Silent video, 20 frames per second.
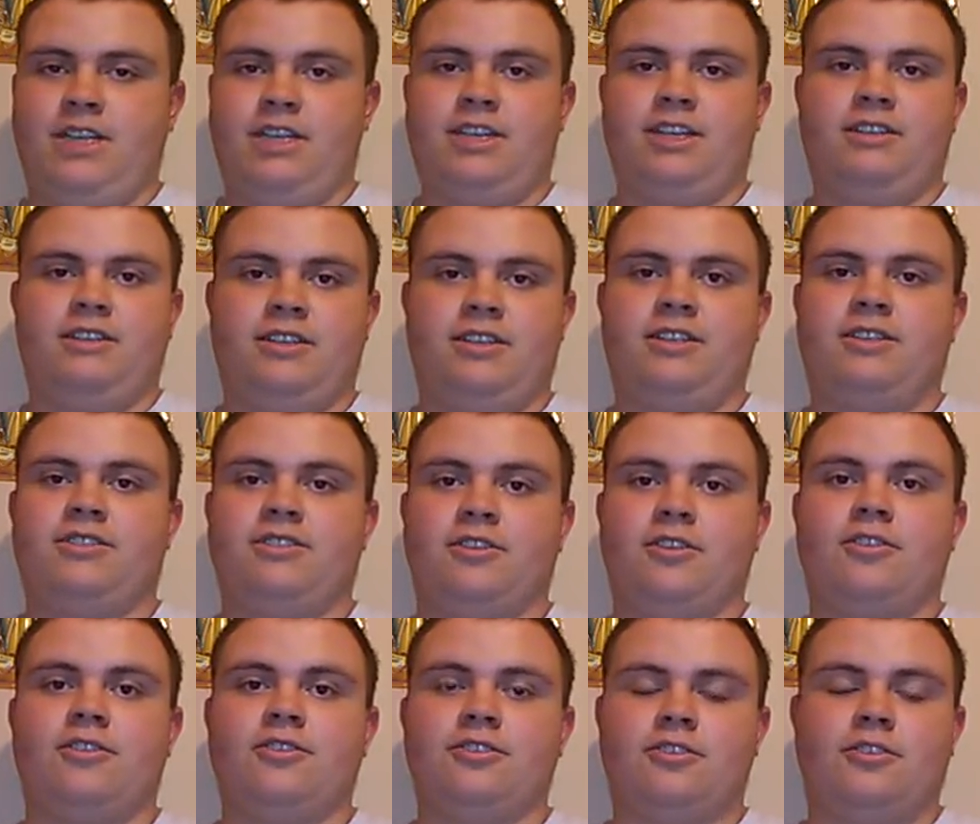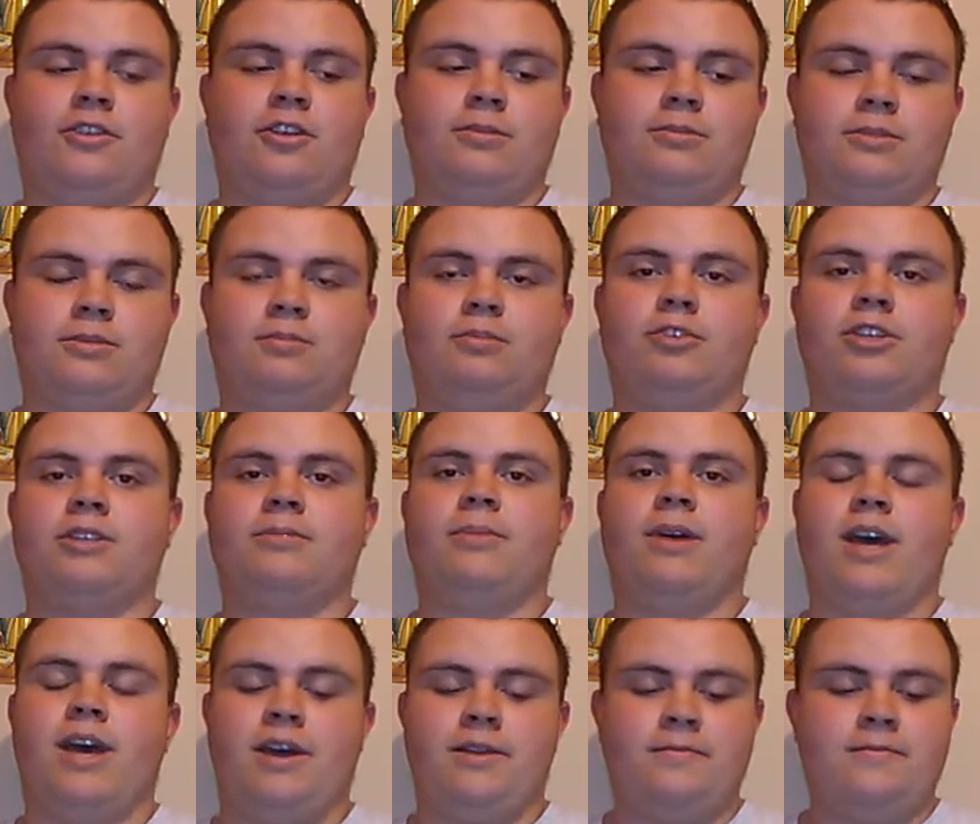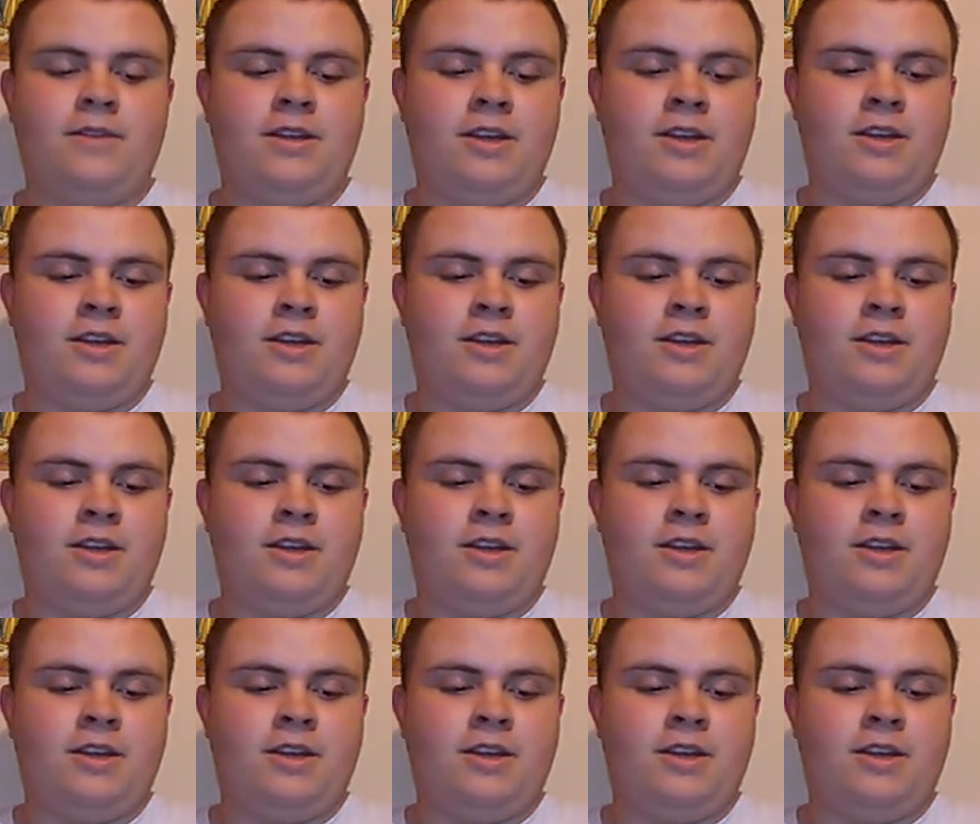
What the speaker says: it can get to hurting your arms pretty bad.